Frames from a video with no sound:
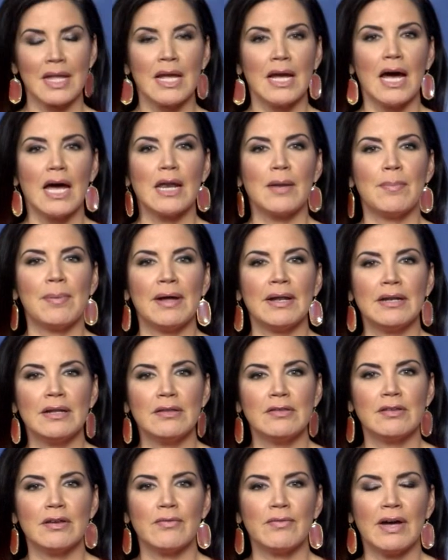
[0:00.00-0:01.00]
An
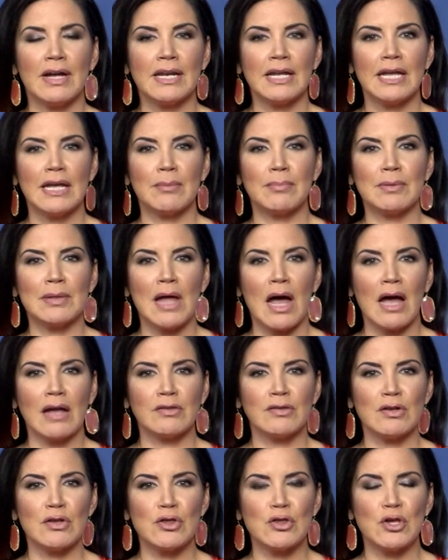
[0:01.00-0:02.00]
abundance of unkept
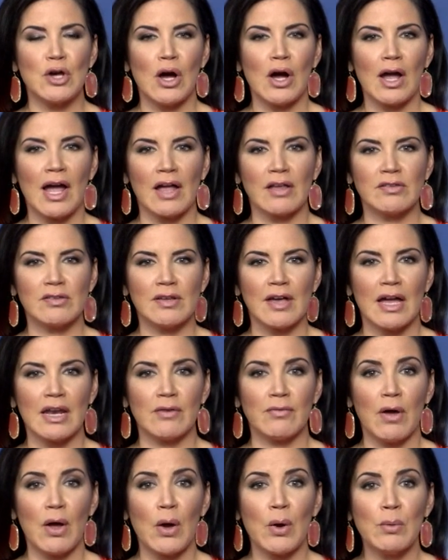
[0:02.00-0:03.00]
lots and junk
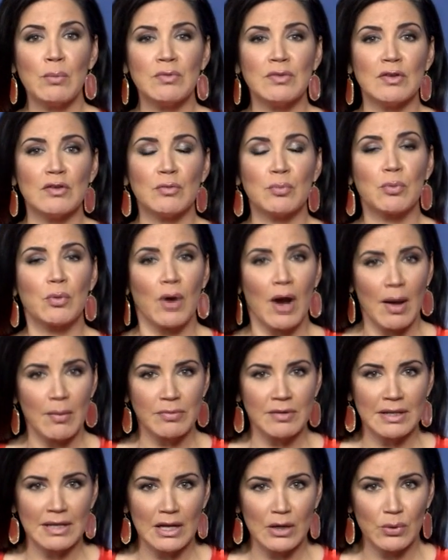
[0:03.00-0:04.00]
outside of homes is
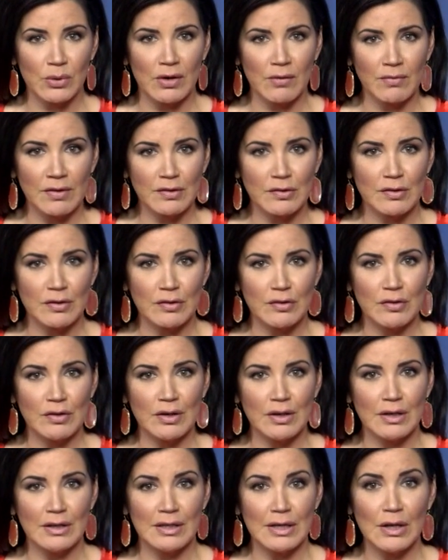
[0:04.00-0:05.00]
prompting Laguna Vista
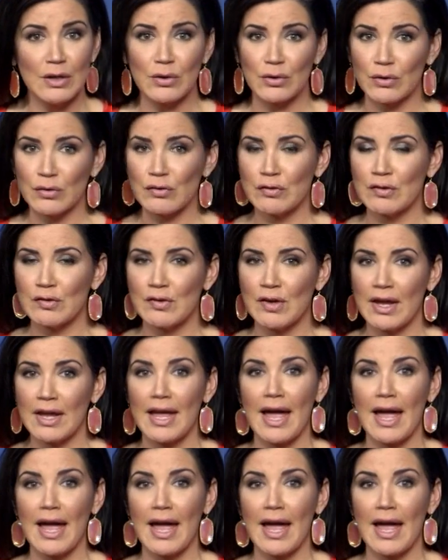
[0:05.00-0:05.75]
city leaders to take